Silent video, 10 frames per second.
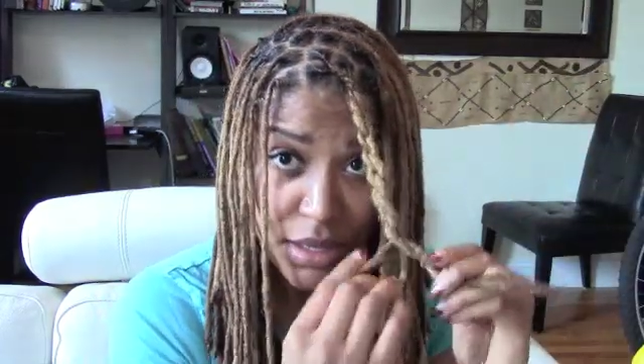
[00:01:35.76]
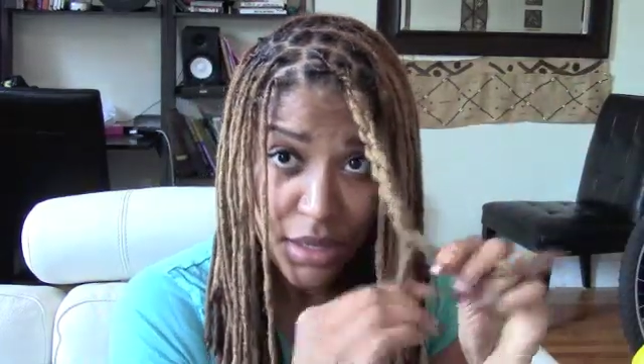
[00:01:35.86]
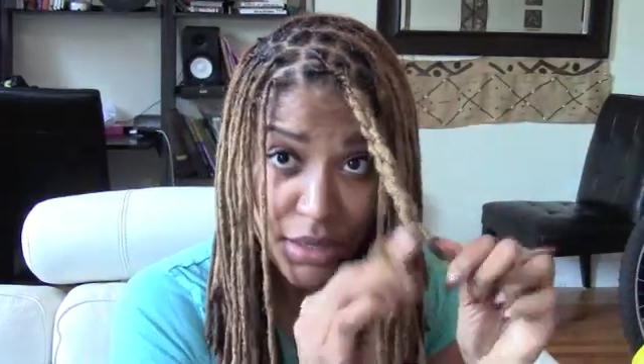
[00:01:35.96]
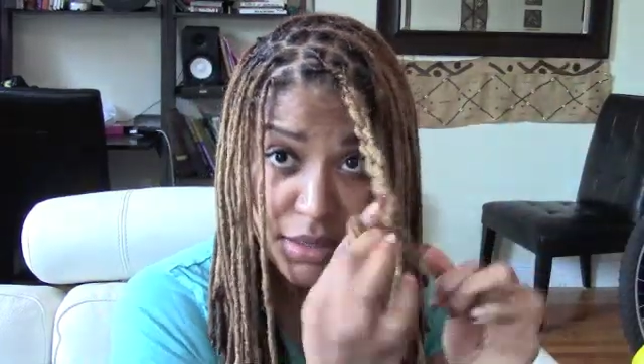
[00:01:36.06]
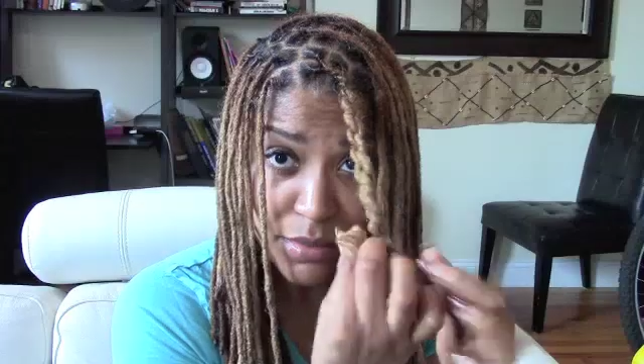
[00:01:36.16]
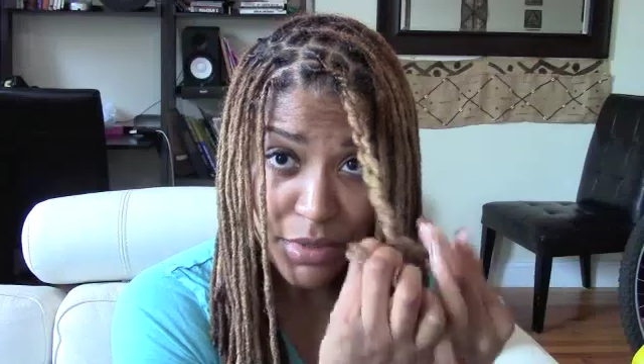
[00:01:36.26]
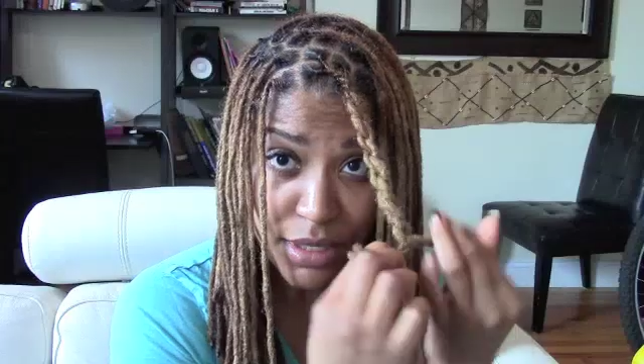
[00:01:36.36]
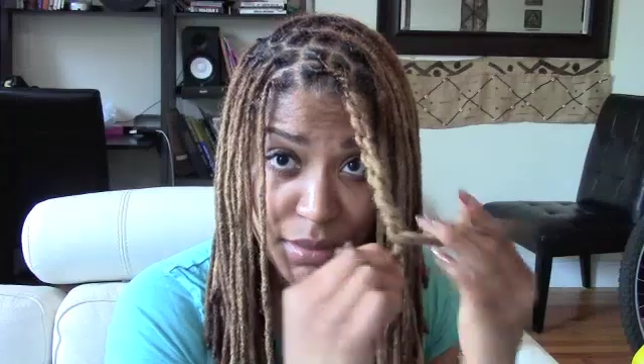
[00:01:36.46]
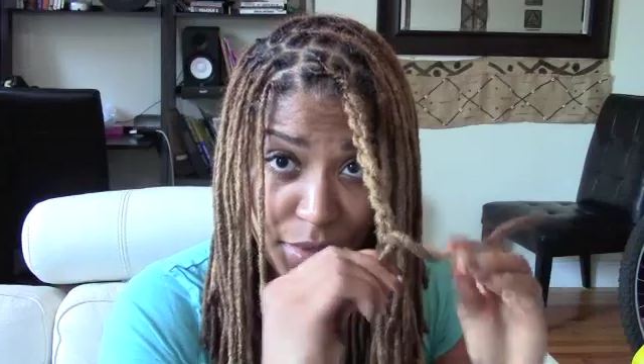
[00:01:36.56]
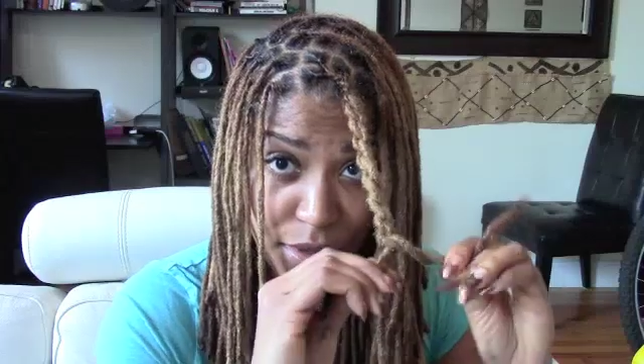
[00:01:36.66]
So I'm going to
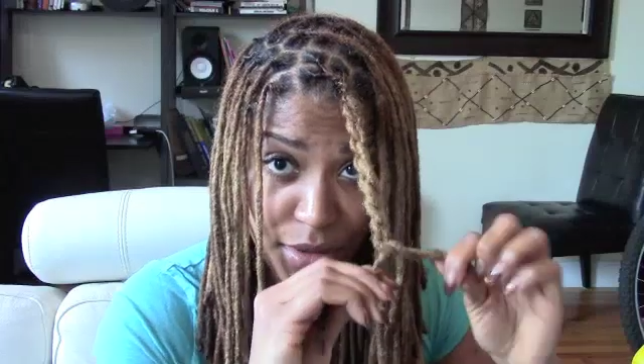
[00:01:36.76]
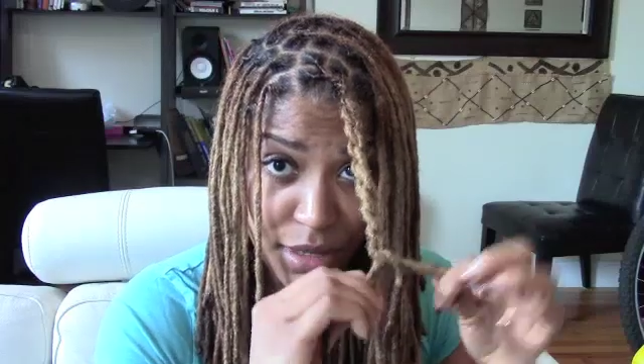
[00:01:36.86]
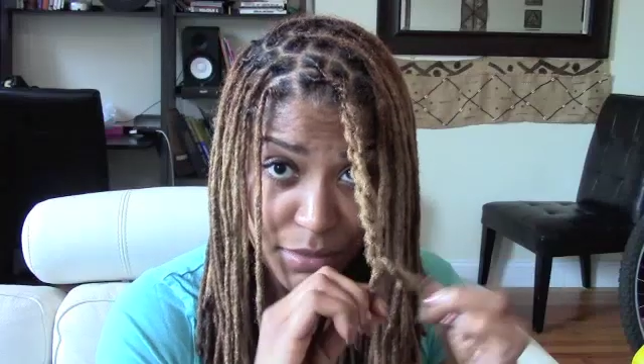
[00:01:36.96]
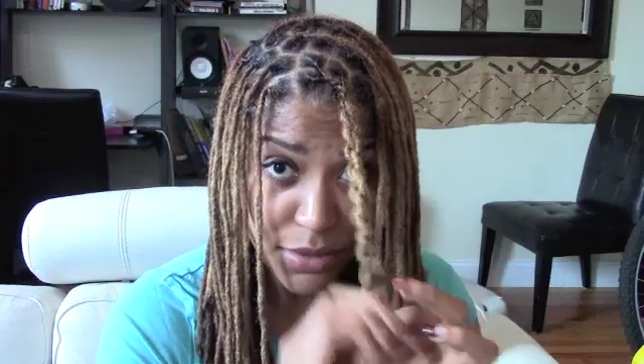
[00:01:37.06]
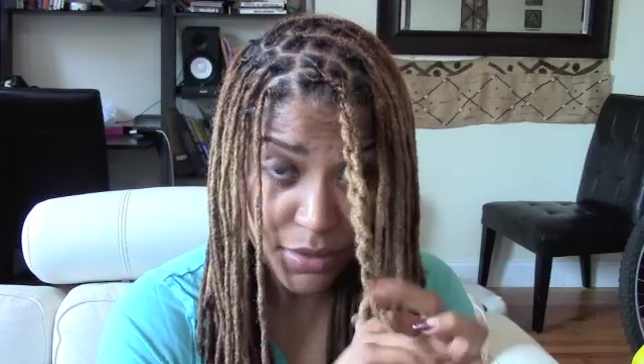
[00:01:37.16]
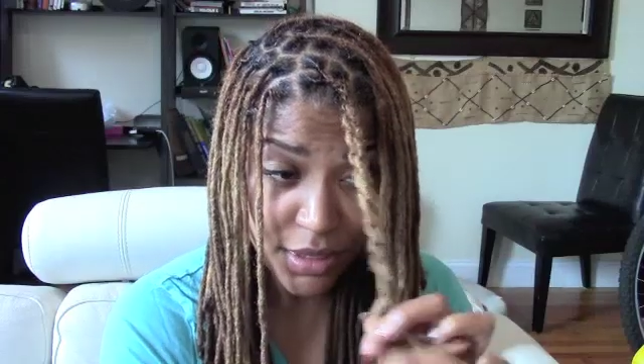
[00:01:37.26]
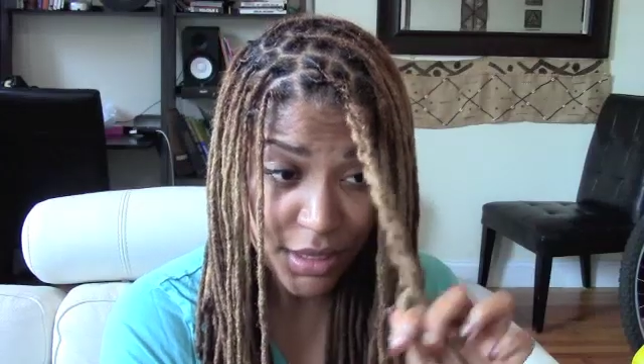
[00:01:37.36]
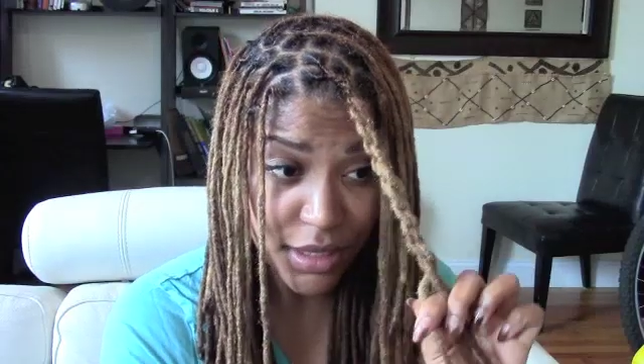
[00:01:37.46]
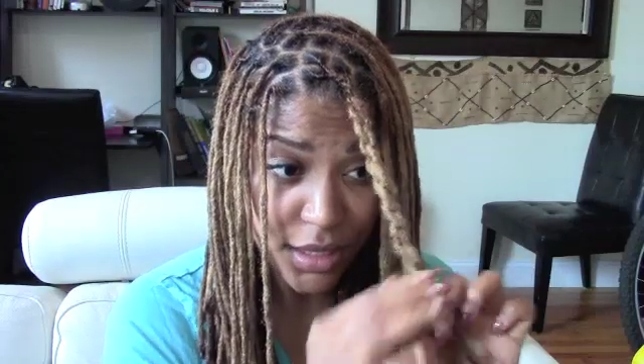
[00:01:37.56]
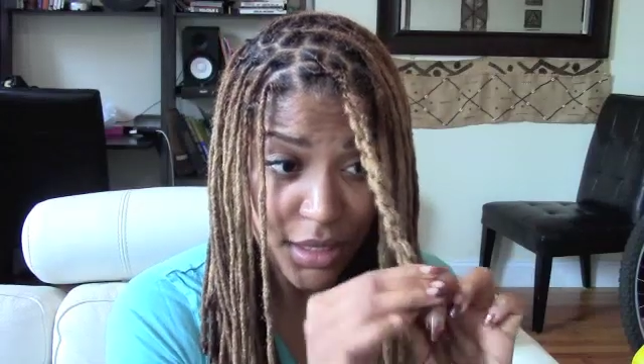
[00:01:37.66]
keep going. I'm
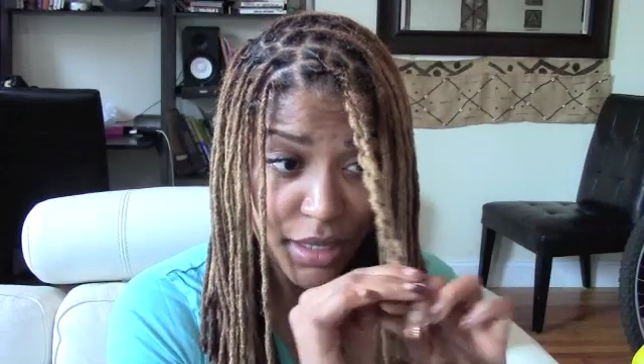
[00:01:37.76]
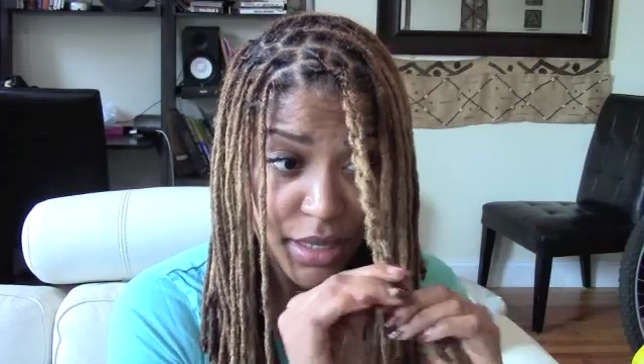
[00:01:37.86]
twisting